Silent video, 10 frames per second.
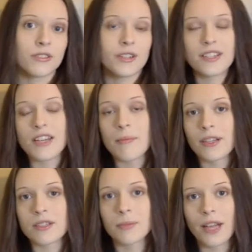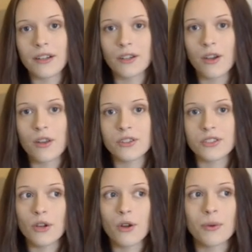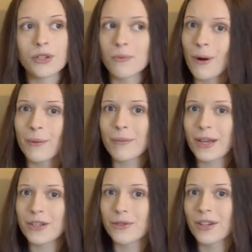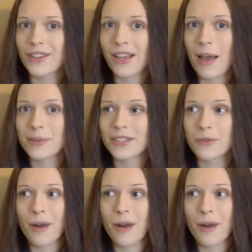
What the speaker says: are endemic to planet Earth, so we should probably make sure nothing happens to